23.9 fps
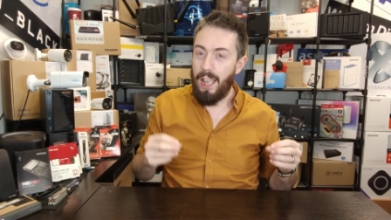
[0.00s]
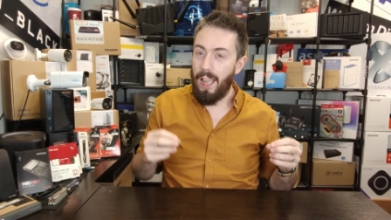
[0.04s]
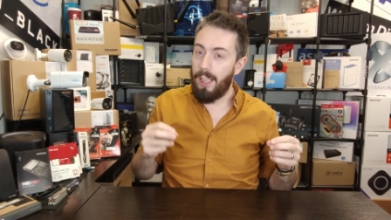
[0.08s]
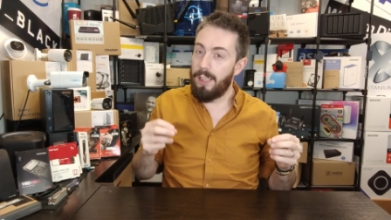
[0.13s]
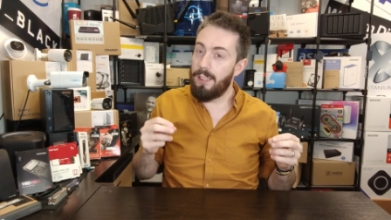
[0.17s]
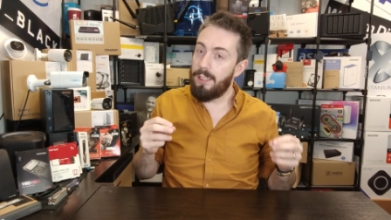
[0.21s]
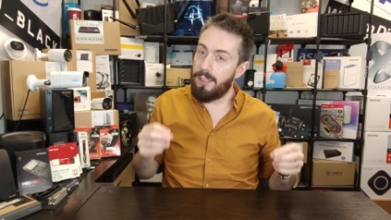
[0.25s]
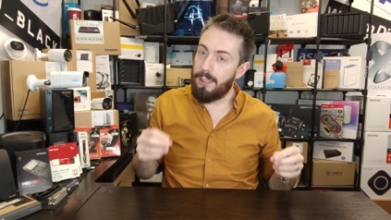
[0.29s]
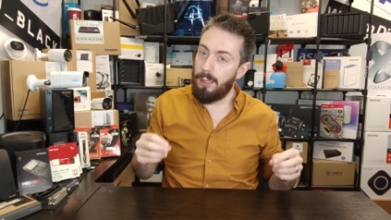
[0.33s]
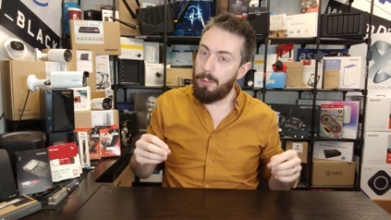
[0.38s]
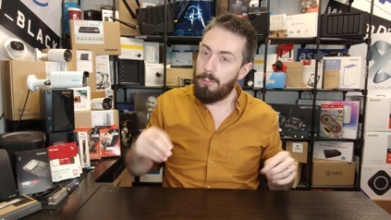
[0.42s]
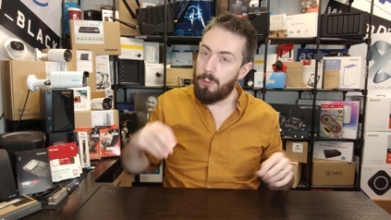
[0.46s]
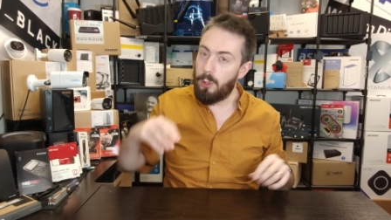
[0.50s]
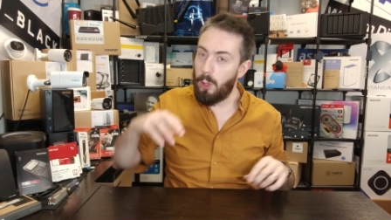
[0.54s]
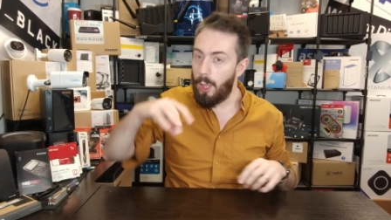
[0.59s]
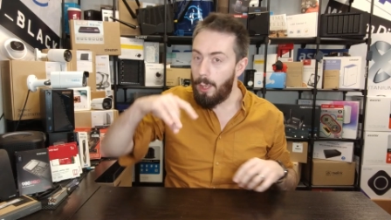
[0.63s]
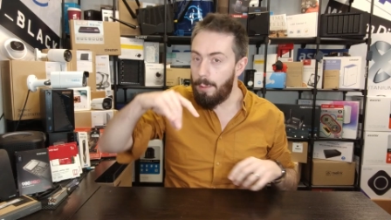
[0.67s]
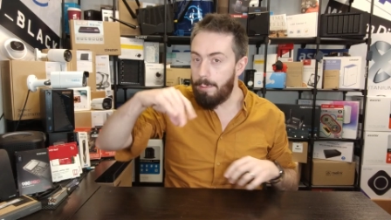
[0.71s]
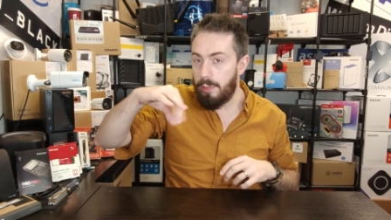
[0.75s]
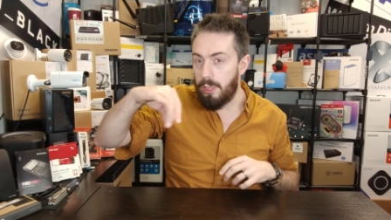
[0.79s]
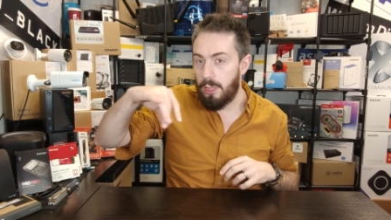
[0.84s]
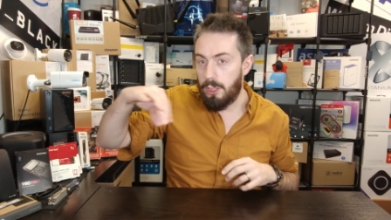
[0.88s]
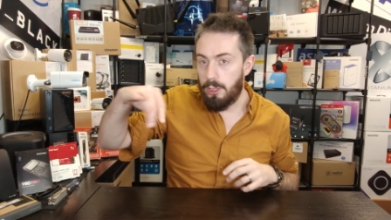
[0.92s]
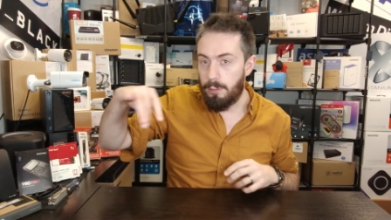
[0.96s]
and
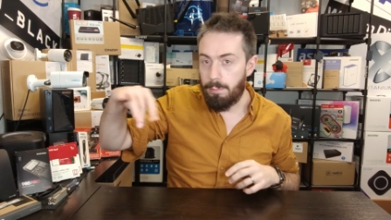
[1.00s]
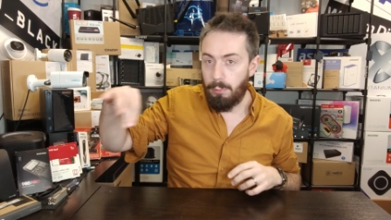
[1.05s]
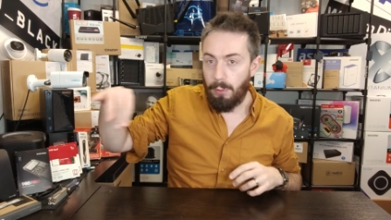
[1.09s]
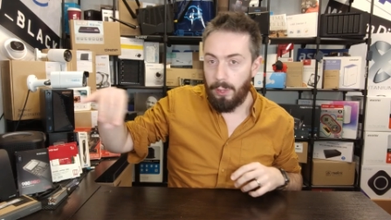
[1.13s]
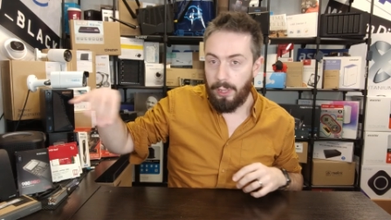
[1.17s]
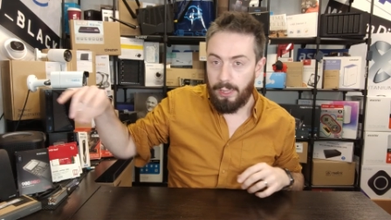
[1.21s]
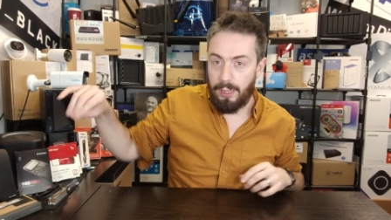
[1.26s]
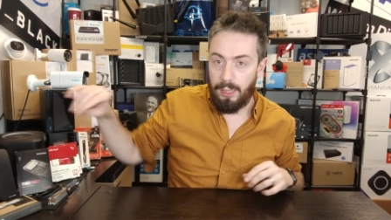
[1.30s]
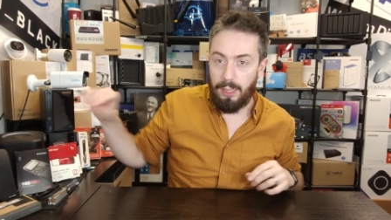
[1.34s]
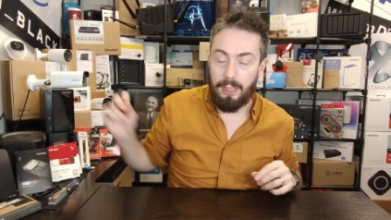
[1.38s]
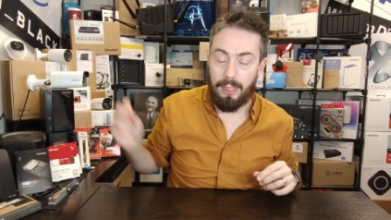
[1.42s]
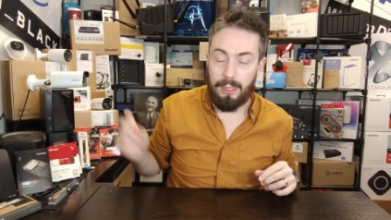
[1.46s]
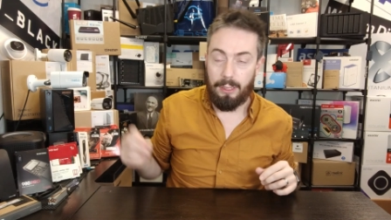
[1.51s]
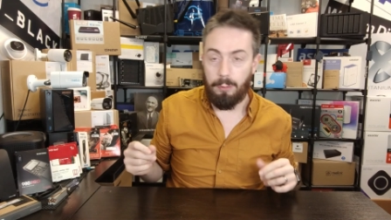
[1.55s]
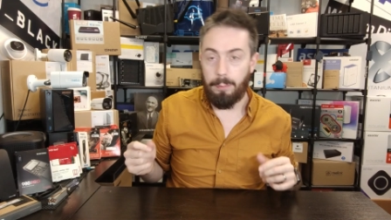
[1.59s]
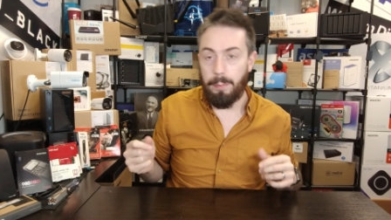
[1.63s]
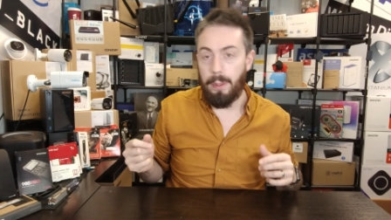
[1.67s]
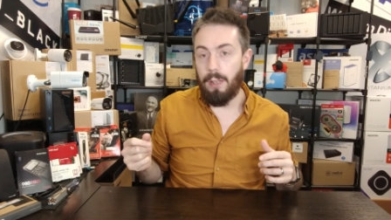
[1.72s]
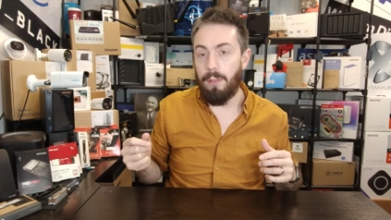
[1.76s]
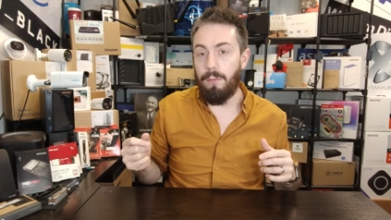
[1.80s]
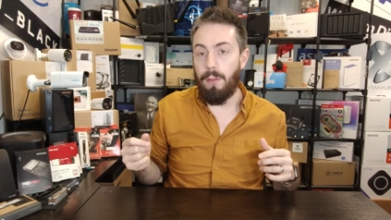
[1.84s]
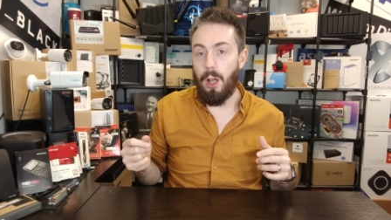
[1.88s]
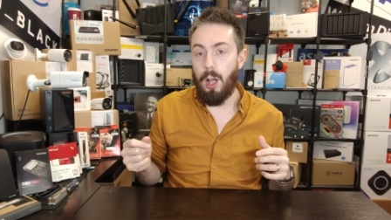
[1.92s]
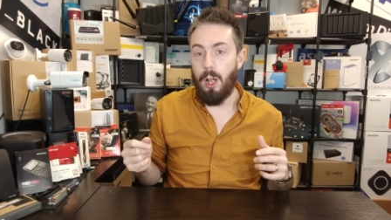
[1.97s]
sometimes sprinkle a little
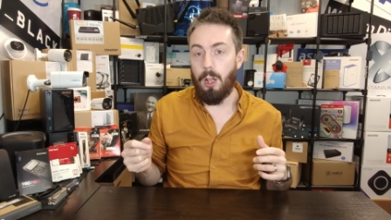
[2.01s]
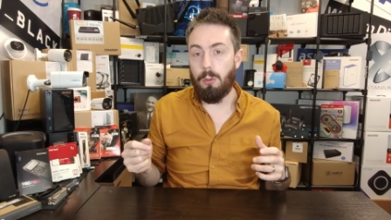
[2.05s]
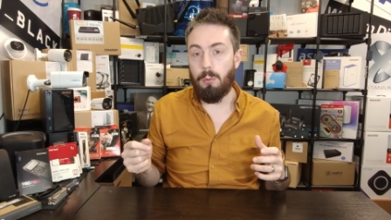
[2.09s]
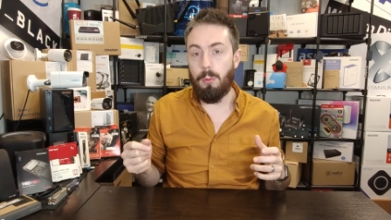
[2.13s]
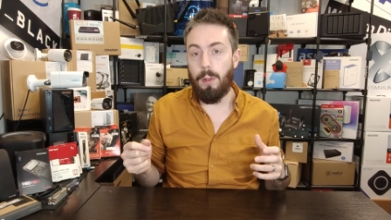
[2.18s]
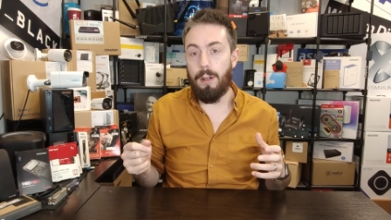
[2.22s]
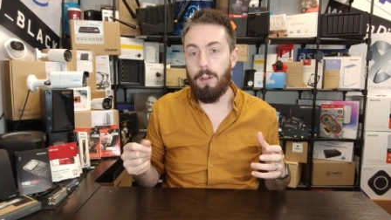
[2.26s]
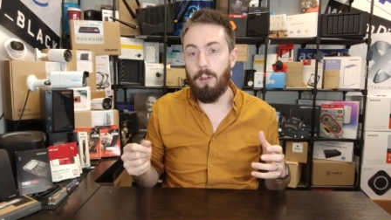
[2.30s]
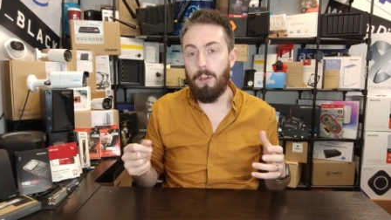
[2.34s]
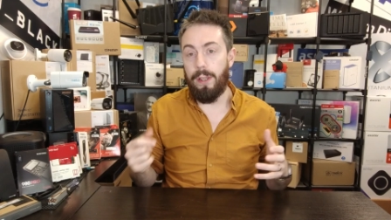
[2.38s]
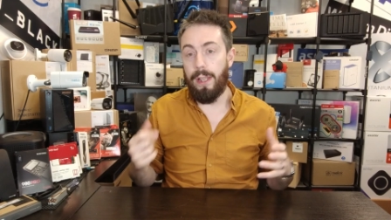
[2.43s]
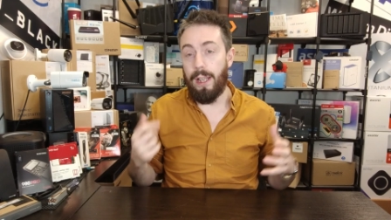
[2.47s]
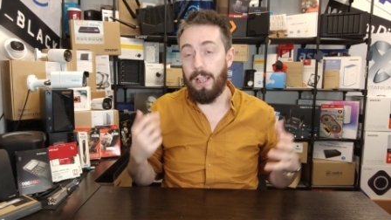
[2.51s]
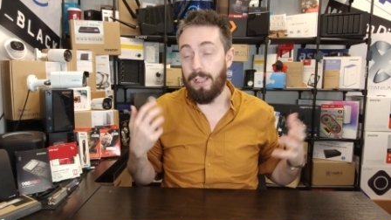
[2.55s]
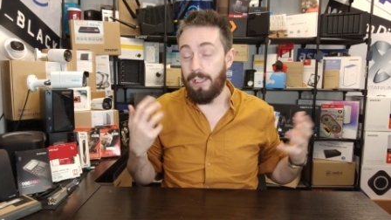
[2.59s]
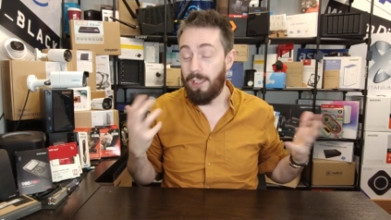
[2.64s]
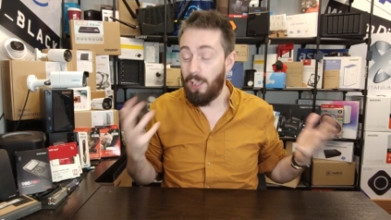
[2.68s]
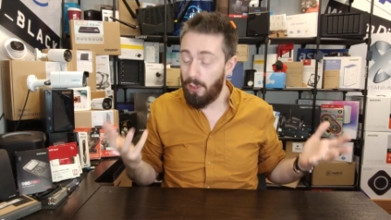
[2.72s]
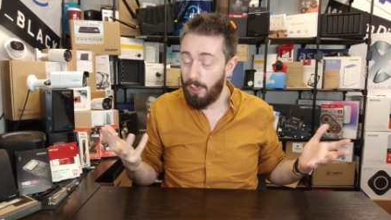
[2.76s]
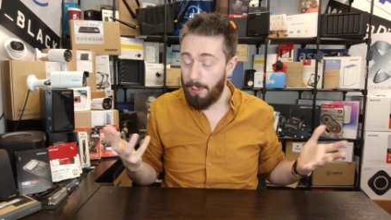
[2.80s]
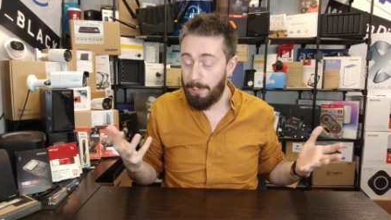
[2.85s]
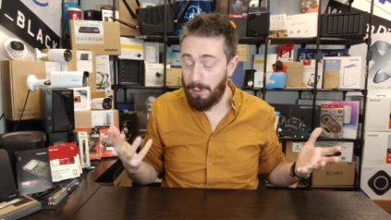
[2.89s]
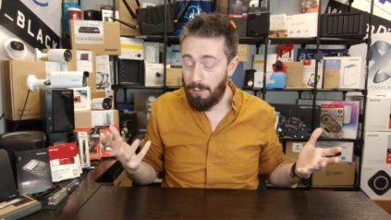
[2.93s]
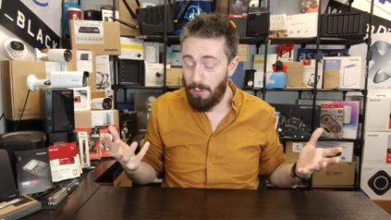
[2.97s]
bit of hardware on there.
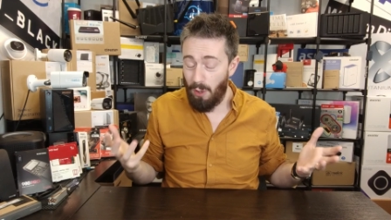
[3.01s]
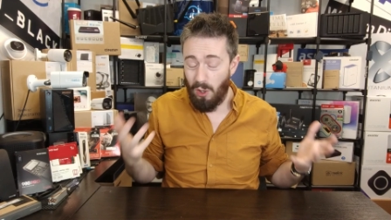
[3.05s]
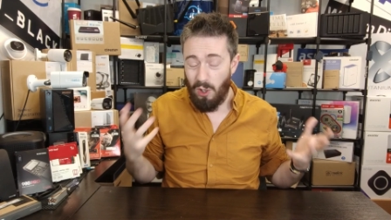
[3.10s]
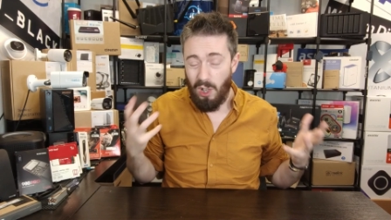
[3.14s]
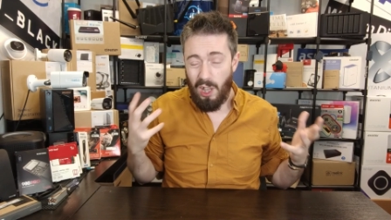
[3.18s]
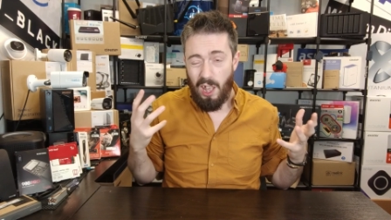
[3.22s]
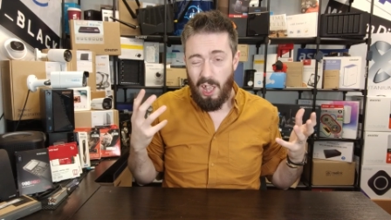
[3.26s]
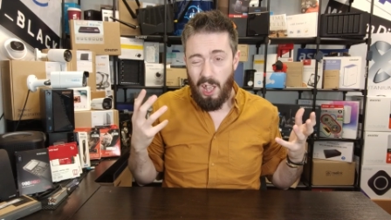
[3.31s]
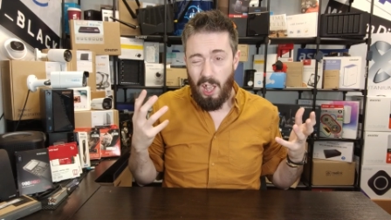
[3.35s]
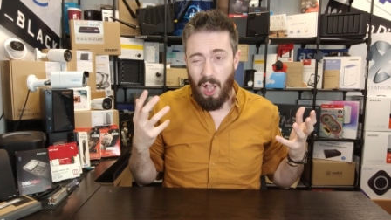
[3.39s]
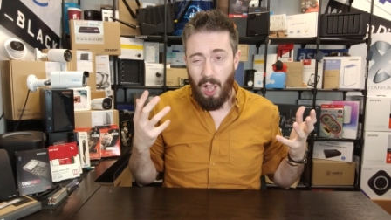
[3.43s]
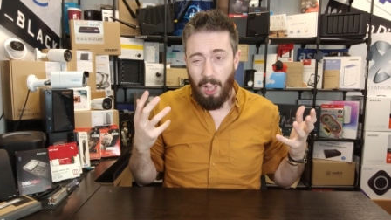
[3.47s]
Don't get me wrong,